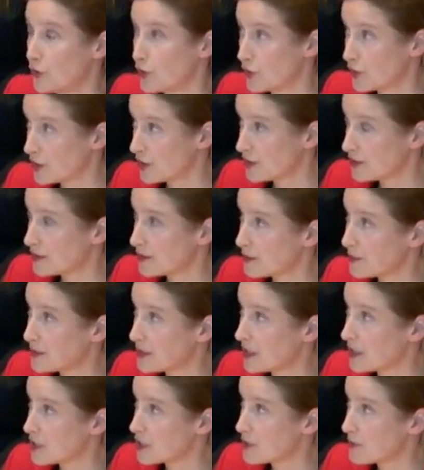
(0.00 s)
not in the
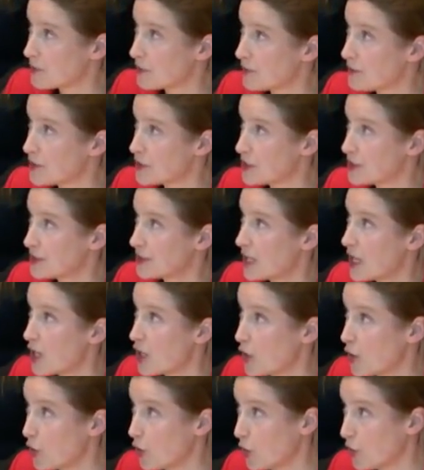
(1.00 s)
substantial provisions,
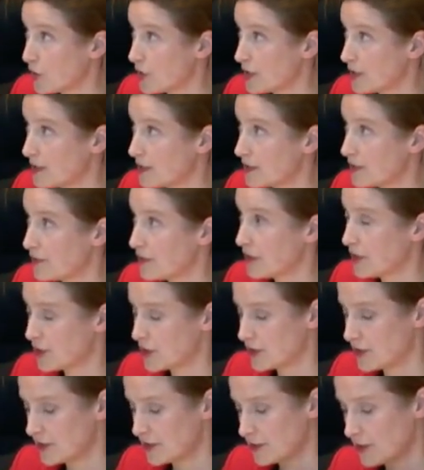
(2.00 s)
not in the
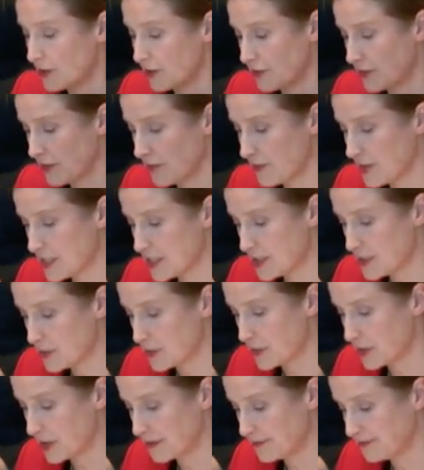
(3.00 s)
definitions of
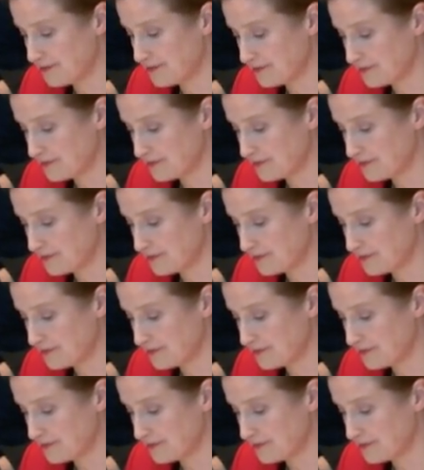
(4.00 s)
investor.